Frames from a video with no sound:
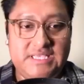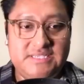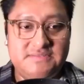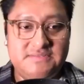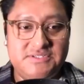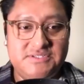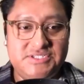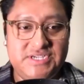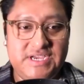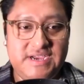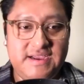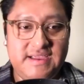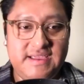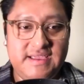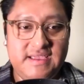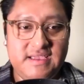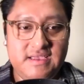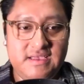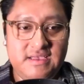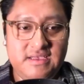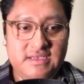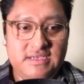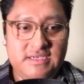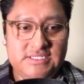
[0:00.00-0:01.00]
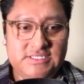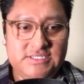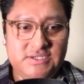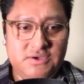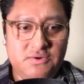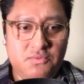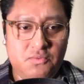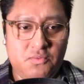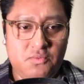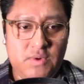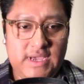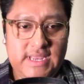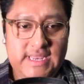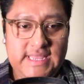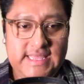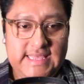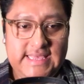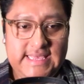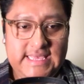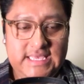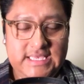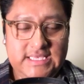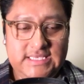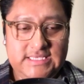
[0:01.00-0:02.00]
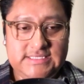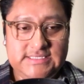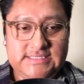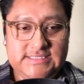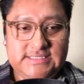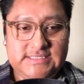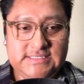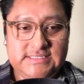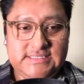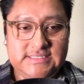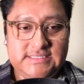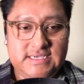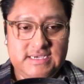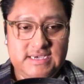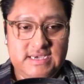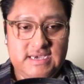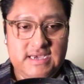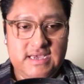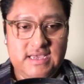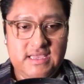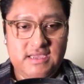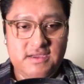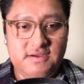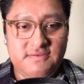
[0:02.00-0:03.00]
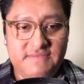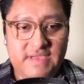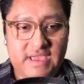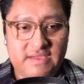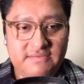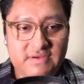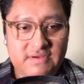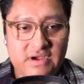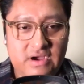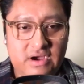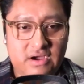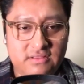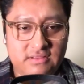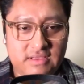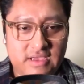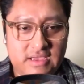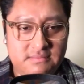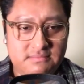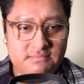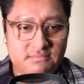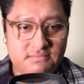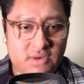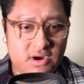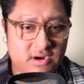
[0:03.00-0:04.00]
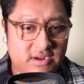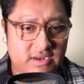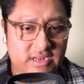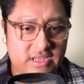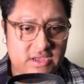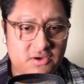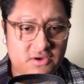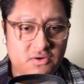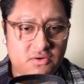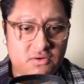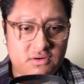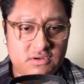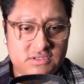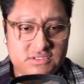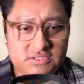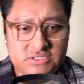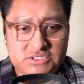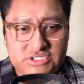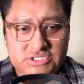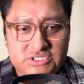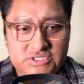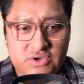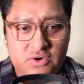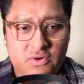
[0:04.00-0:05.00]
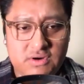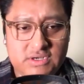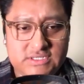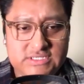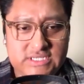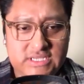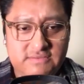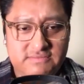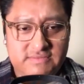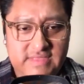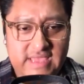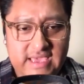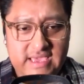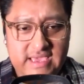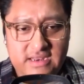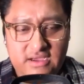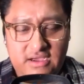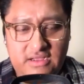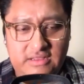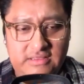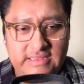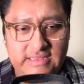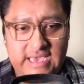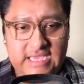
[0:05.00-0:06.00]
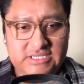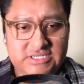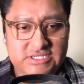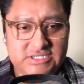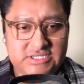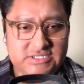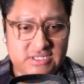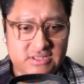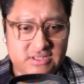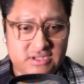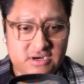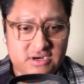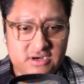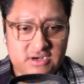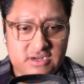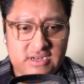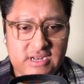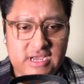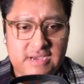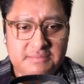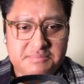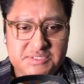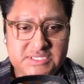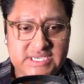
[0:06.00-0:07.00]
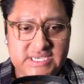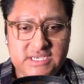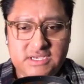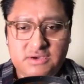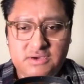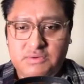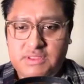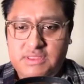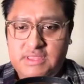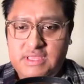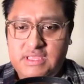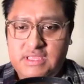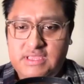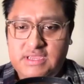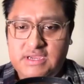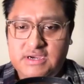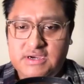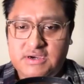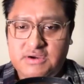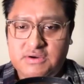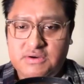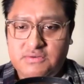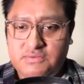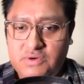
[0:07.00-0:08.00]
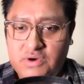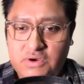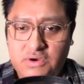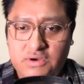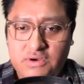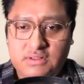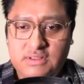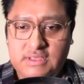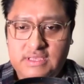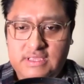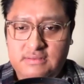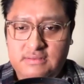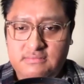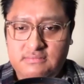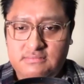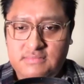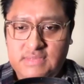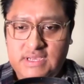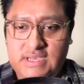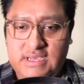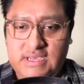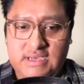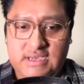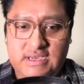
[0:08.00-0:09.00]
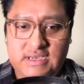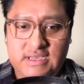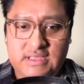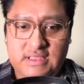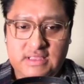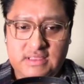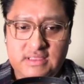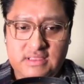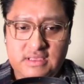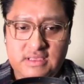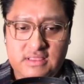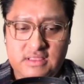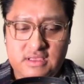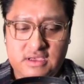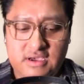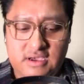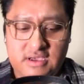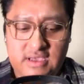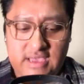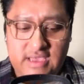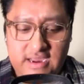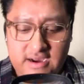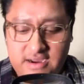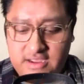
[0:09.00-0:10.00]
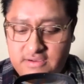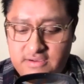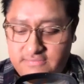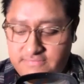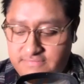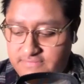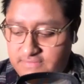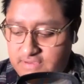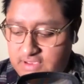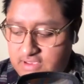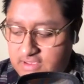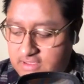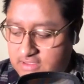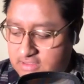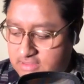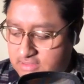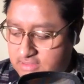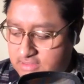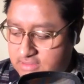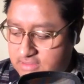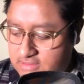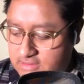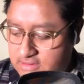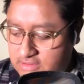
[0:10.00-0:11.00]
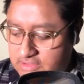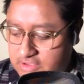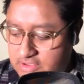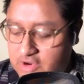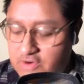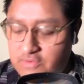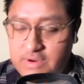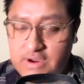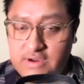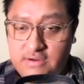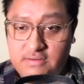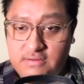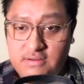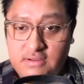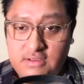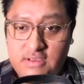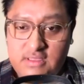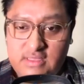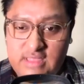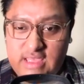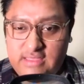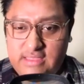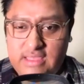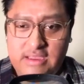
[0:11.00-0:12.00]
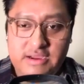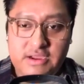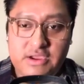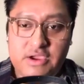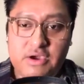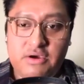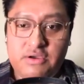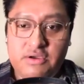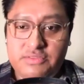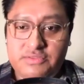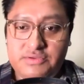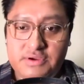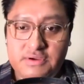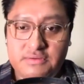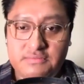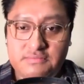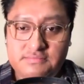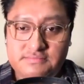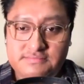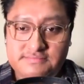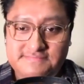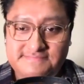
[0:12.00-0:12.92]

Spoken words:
Thanks for sharing. So, what is your favorite online marketing course or just course that you've taken online just to learn and upskill within your role and the area of, the career that you're going through?